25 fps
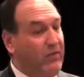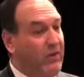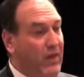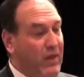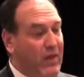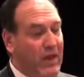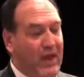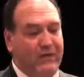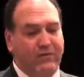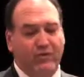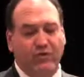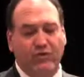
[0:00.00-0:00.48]

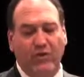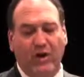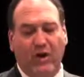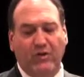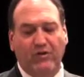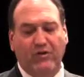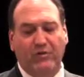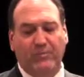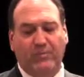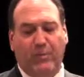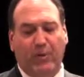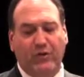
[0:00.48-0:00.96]
and the
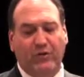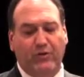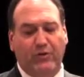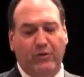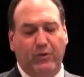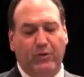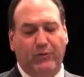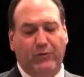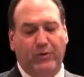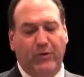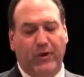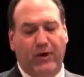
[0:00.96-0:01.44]
judge's
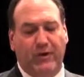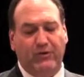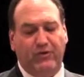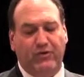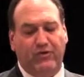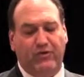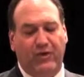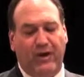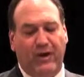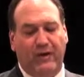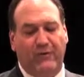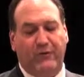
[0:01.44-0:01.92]
personal friends,
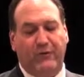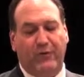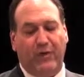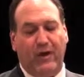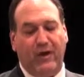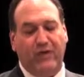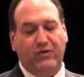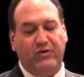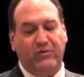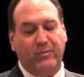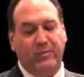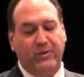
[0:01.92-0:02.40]
Jan
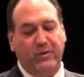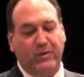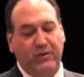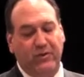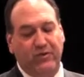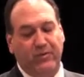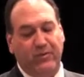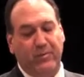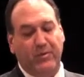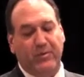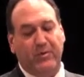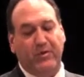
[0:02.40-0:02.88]
Fleischman,
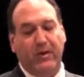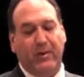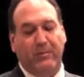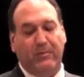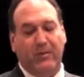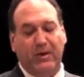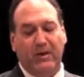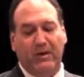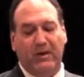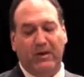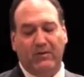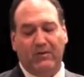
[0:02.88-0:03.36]
Elizabeth
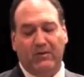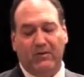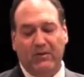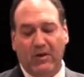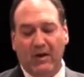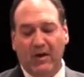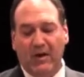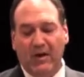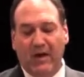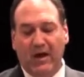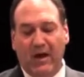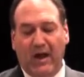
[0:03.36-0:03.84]
Lapides,
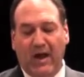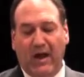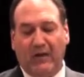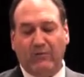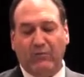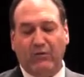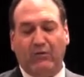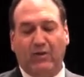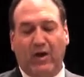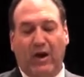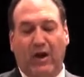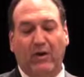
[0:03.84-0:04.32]
and
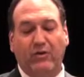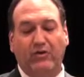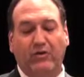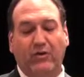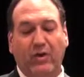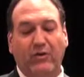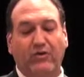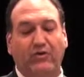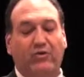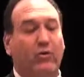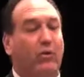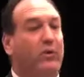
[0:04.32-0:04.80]
retired
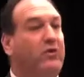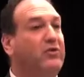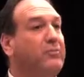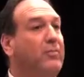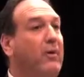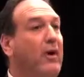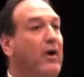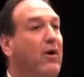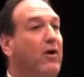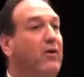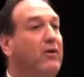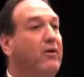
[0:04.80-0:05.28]
Judge Joyce
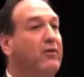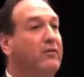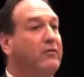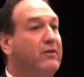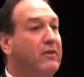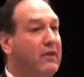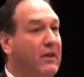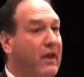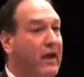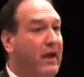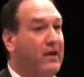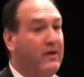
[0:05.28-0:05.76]
Bahari of
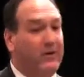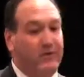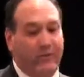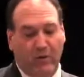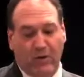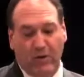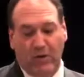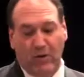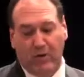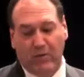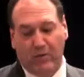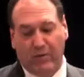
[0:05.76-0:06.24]
Atlanta.
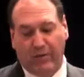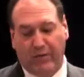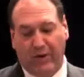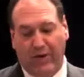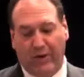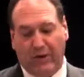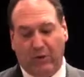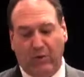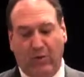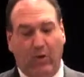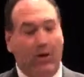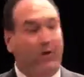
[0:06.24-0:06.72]

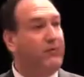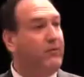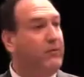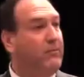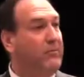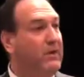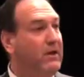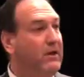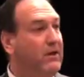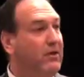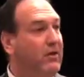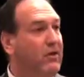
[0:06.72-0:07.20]
Thank you all for
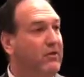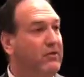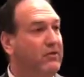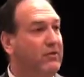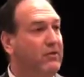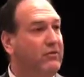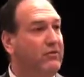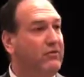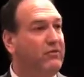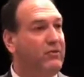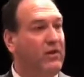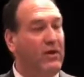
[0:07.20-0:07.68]
being here
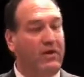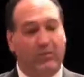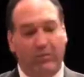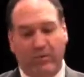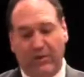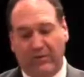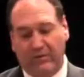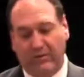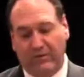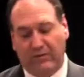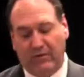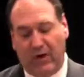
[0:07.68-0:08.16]
to
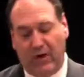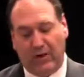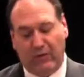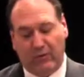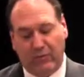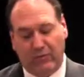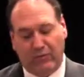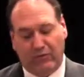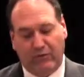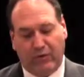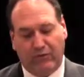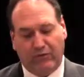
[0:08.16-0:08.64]
celebrate this honor
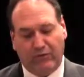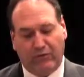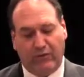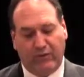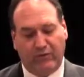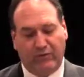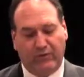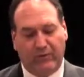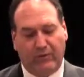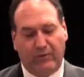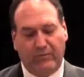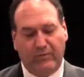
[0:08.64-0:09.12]
with Judge
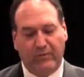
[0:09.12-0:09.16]
Cristol.